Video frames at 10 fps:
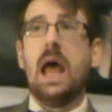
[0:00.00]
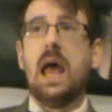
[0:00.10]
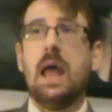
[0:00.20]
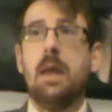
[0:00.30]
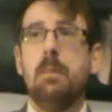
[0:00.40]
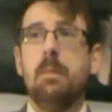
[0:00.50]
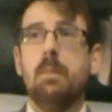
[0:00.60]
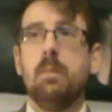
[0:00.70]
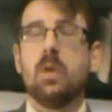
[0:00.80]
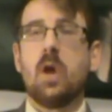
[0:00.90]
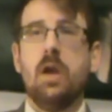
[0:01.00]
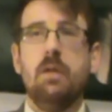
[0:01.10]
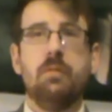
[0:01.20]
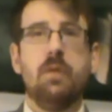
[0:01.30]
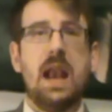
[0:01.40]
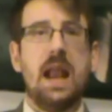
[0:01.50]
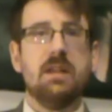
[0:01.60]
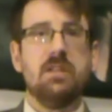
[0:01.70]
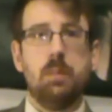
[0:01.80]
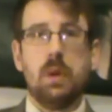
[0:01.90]
kind of
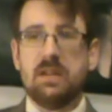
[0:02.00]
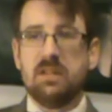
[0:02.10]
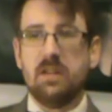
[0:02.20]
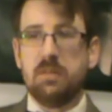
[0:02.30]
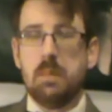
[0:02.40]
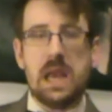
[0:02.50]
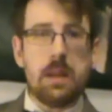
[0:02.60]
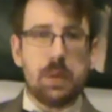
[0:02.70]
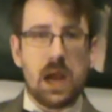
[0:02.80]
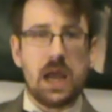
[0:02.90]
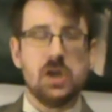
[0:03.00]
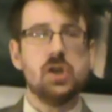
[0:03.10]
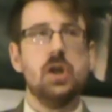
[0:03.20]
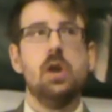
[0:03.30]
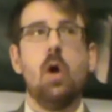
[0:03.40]
Alexa Bliss's manipulation